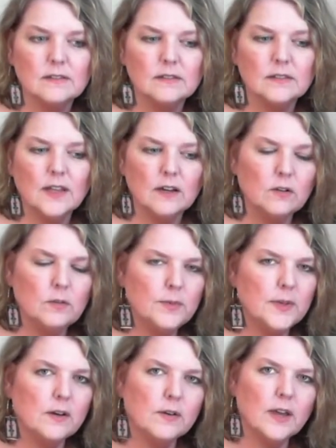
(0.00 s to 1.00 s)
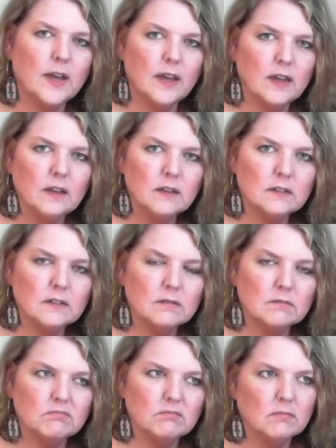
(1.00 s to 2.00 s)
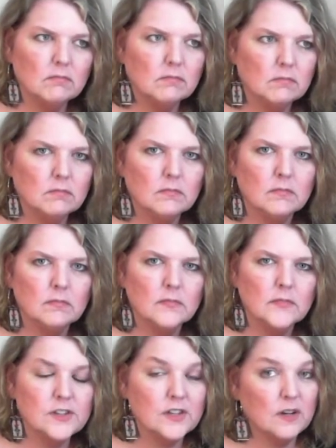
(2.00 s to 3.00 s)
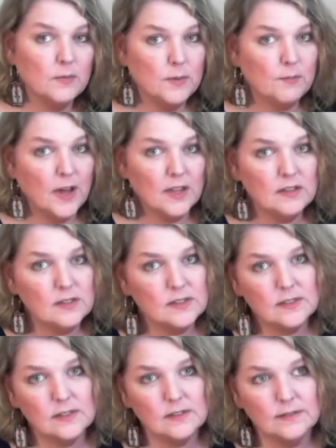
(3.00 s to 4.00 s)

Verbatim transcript: That could be okay. Is it going to be months?